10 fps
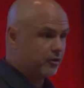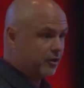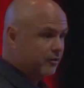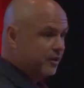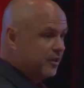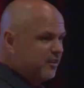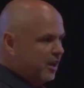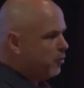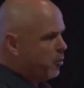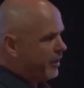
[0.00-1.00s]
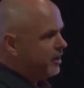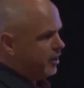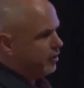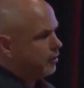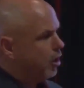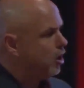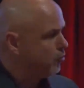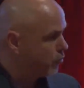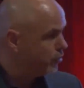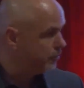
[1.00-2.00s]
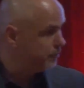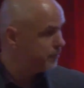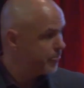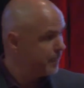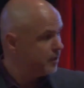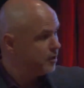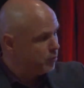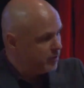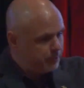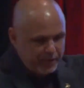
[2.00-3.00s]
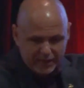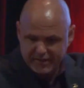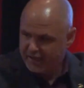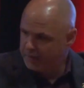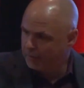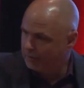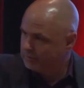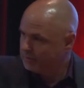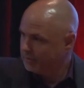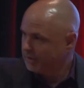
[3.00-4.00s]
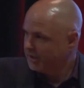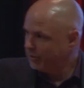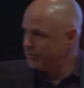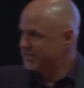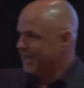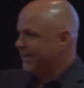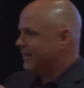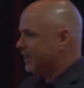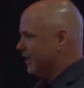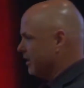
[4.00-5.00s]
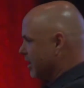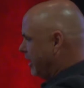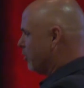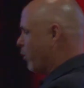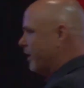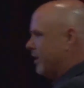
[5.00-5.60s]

her there. And we waited in a long room with a big table. And we sat at the end, kind of way